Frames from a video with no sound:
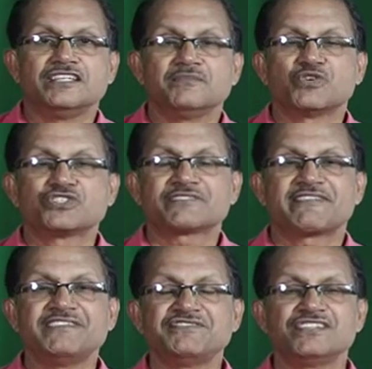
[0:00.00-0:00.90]

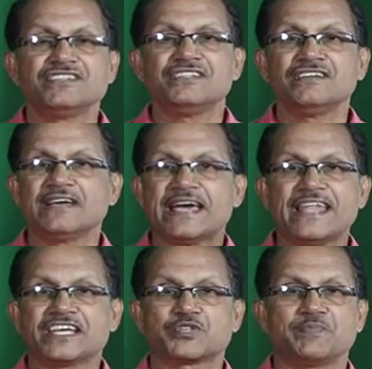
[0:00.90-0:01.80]
demonstrating
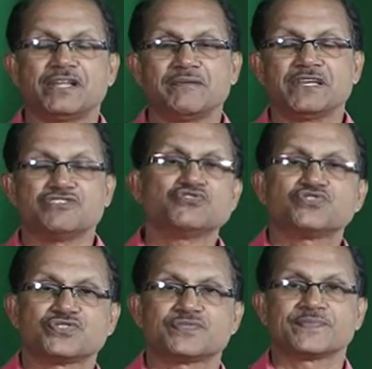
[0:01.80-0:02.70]
an
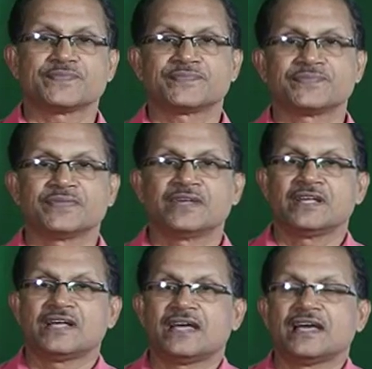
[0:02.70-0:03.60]
experiment
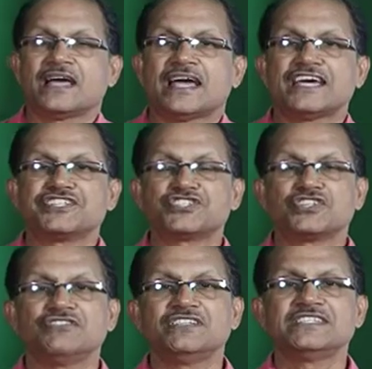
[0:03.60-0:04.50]
and
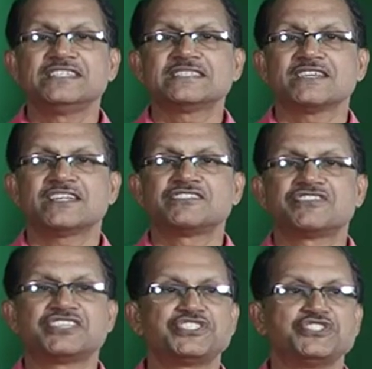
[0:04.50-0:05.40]
this is a
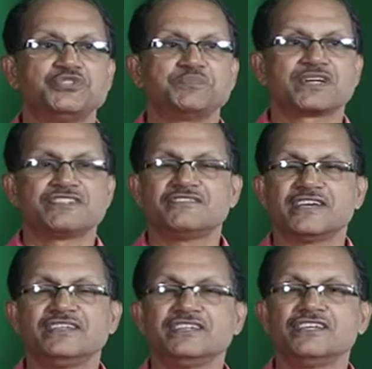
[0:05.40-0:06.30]
test tube
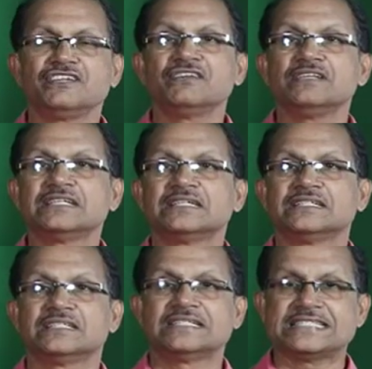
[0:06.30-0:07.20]
containing
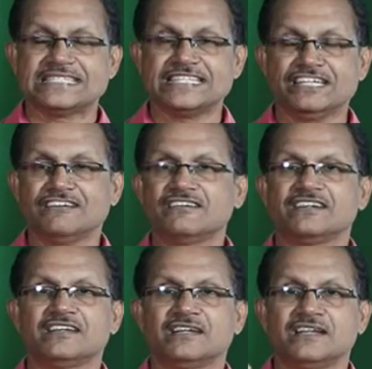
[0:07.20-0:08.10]
zinc,
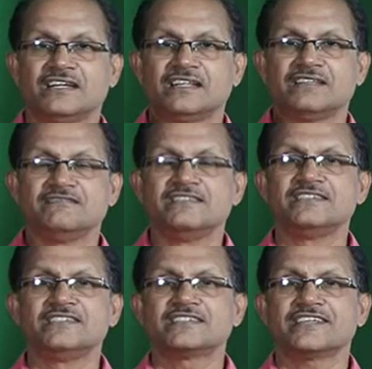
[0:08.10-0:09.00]

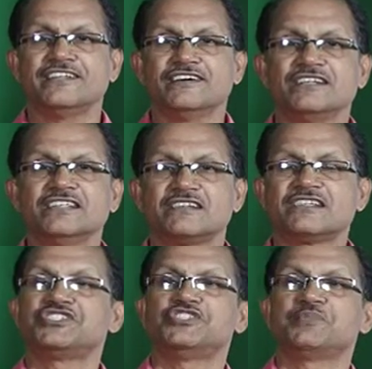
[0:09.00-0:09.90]
this is another
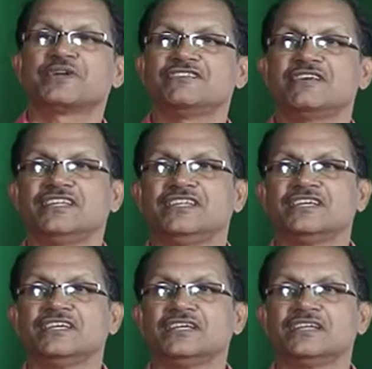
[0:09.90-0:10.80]
test tube
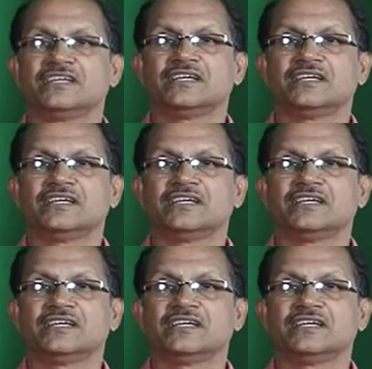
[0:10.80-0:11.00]
containing